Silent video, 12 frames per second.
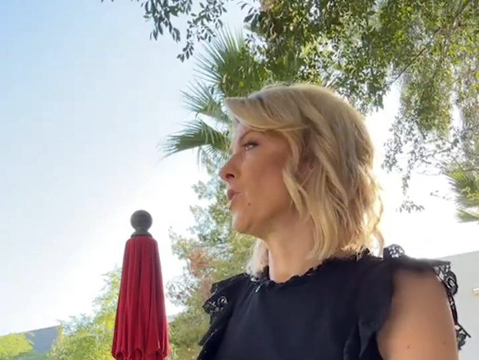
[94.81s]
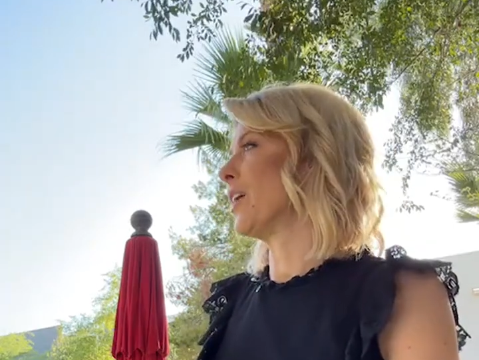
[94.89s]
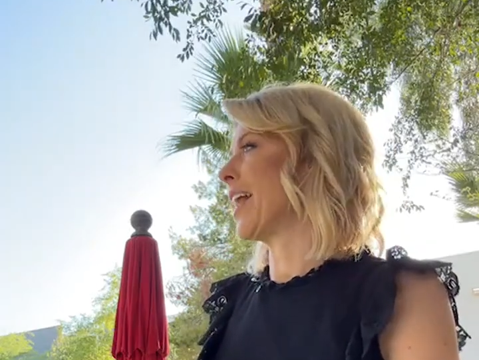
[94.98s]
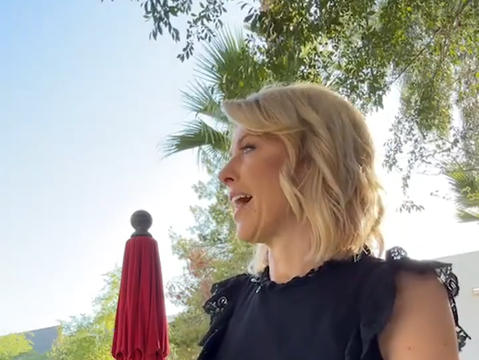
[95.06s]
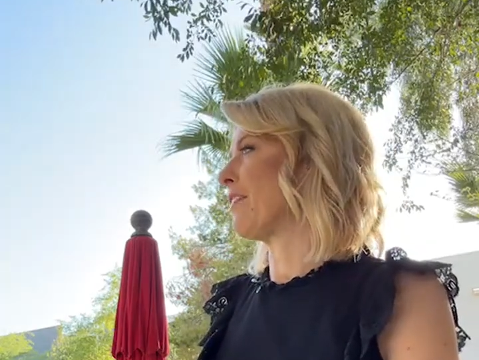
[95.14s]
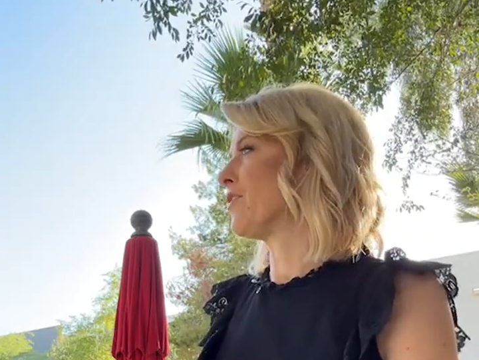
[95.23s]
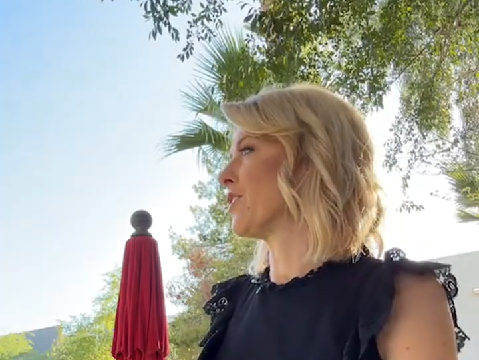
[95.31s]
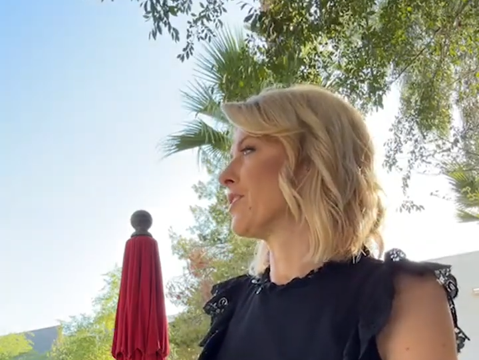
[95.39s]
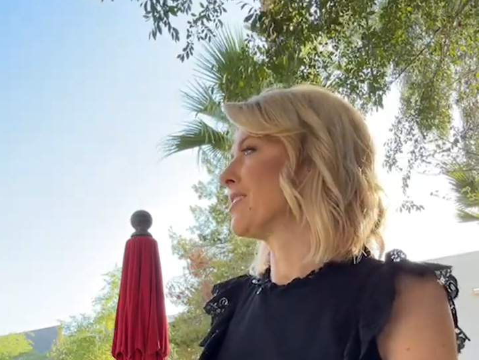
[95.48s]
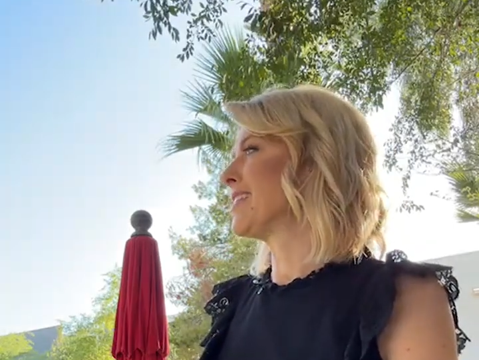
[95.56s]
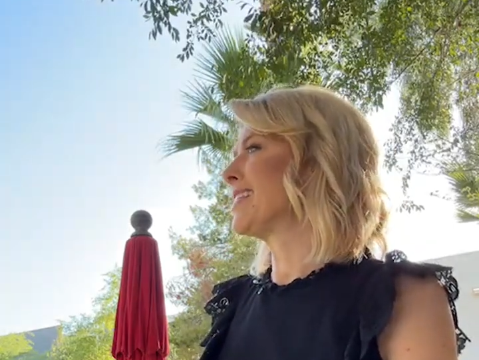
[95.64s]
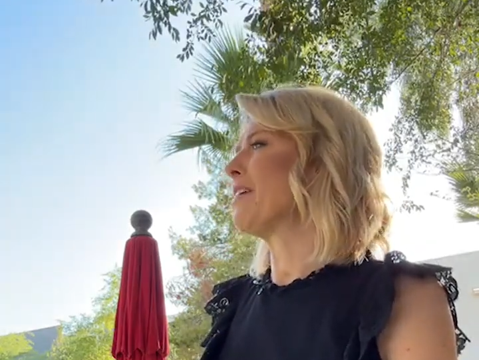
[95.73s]
good
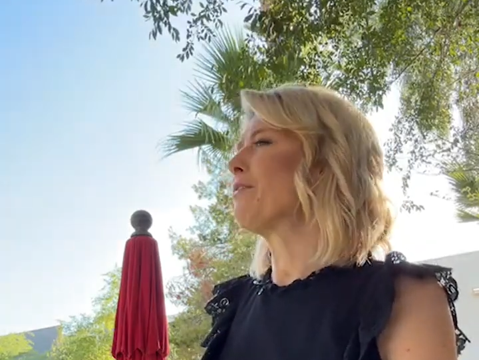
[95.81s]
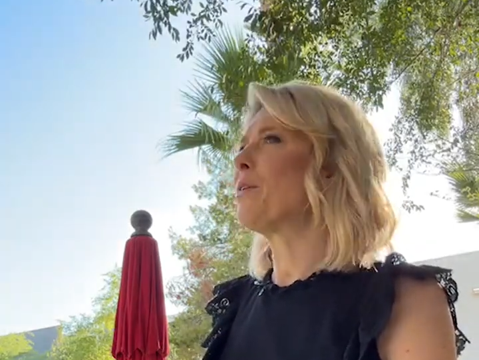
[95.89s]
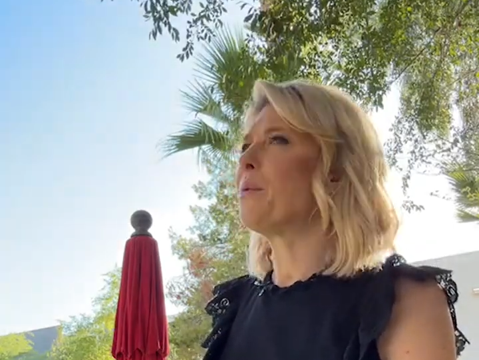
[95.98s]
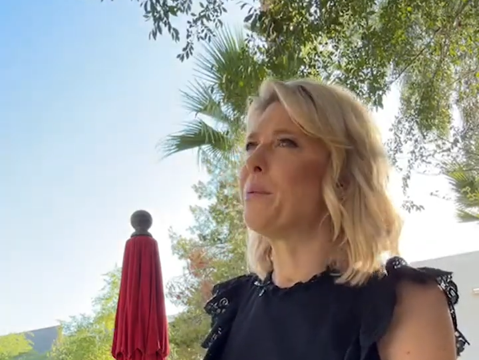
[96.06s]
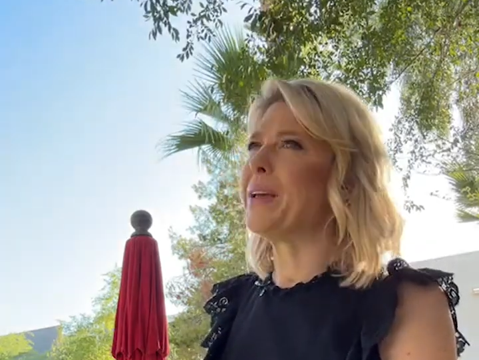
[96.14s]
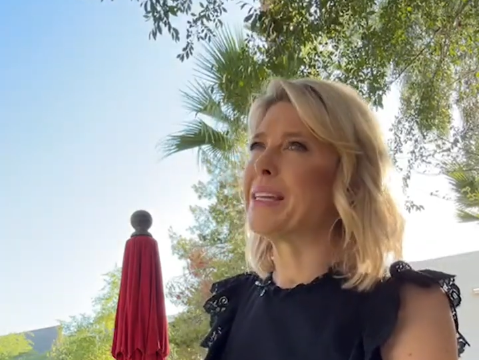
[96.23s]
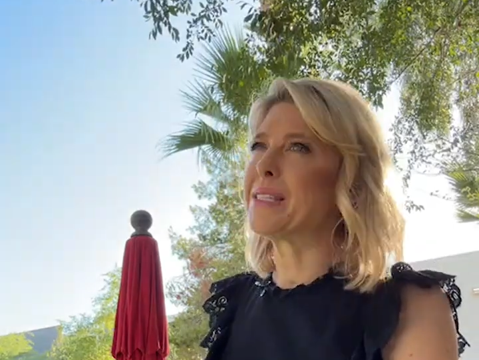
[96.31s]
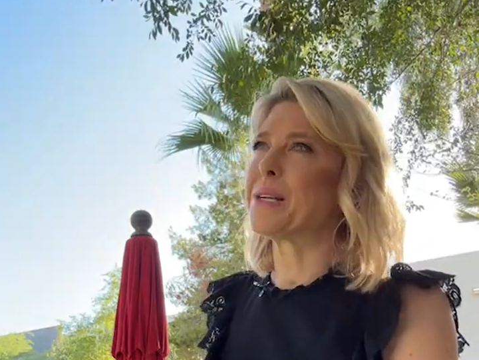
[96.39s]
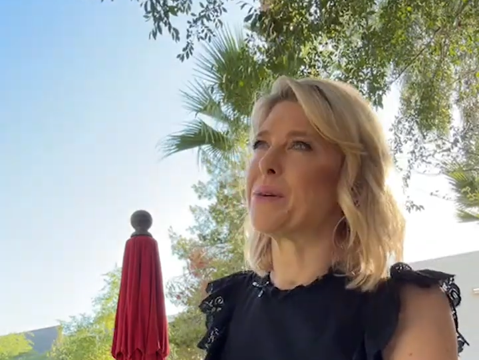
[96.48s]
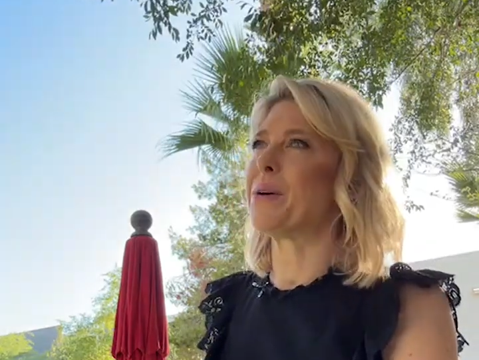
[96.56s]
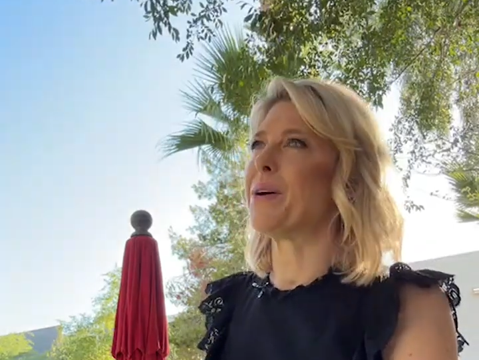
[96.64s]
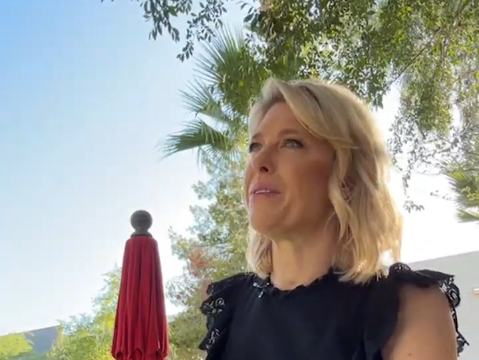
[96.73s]
after several weeks
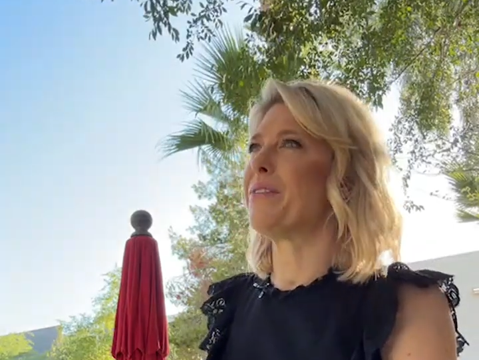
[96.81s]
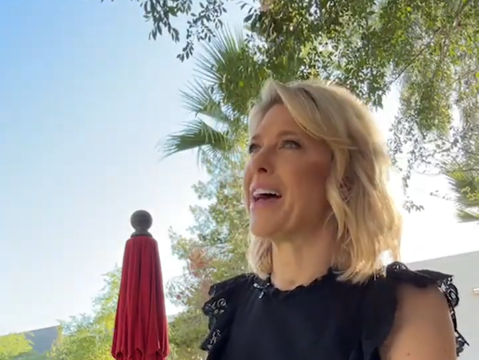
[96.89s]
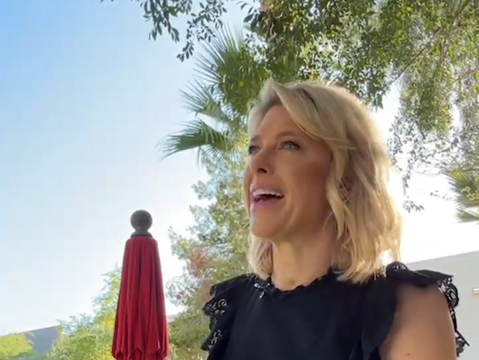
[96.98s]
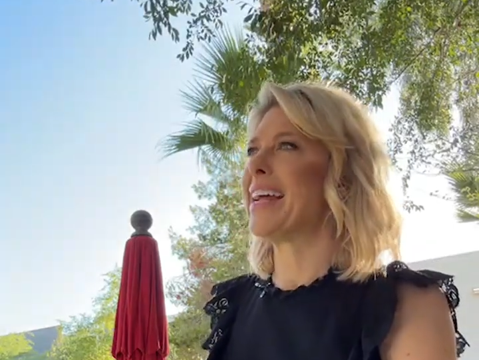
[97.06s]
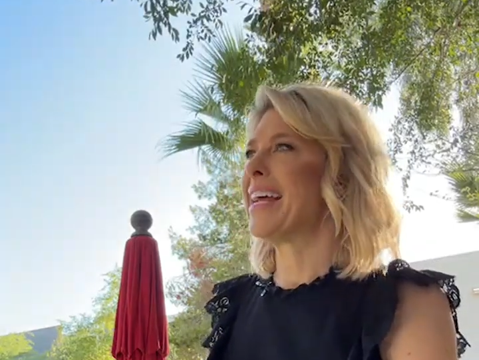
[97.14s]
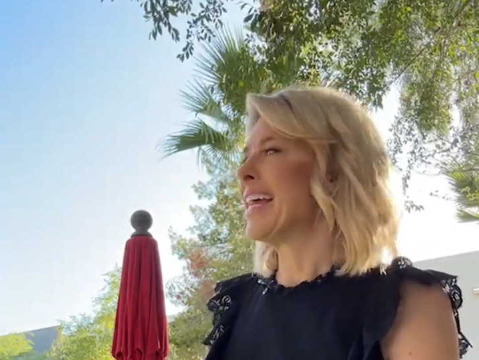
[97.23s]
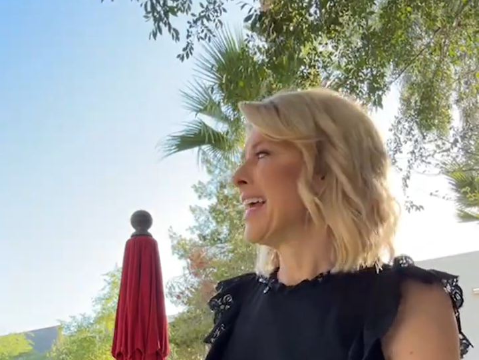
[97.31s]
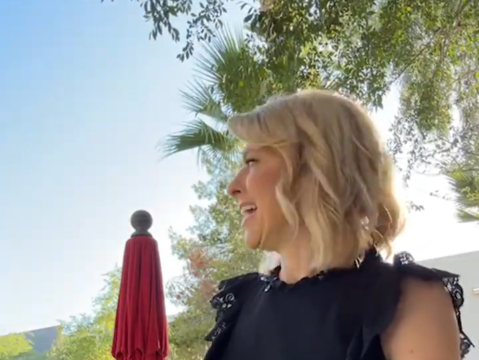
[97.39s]
in a row of that